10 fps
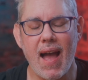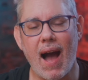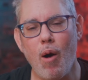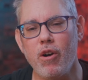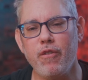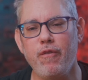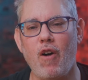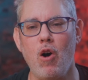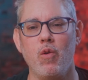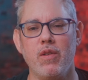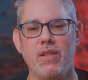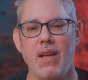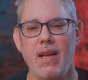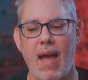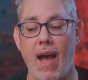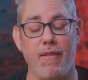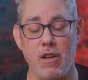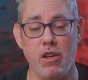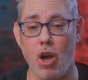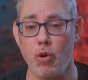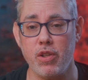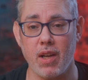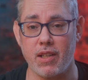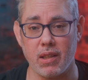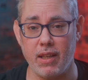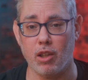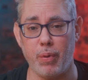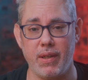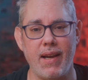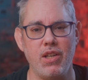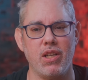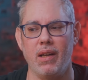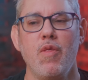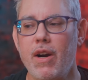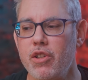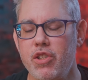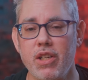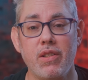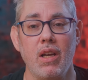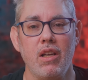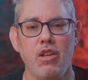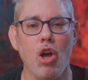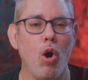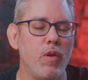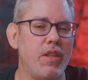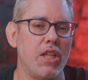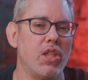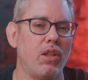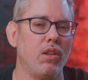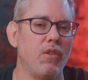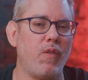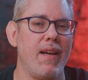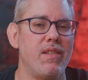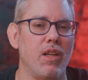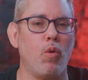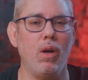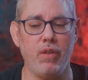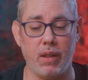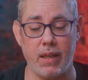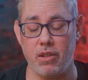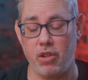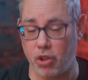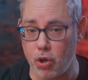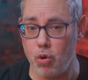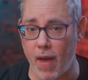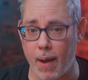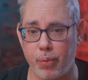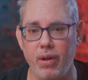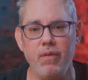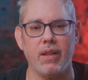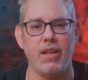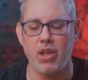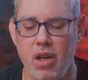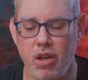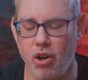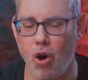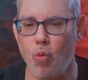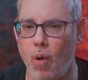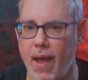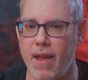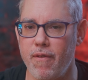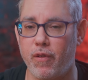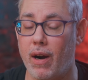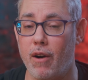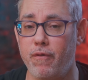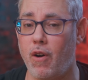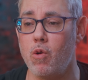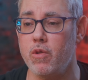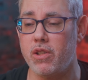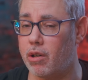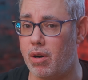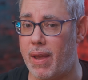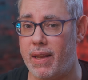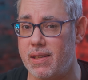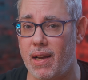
our phones have no such legal protection. There's just no digital device equivalent to that privilege, no right for our phones to remain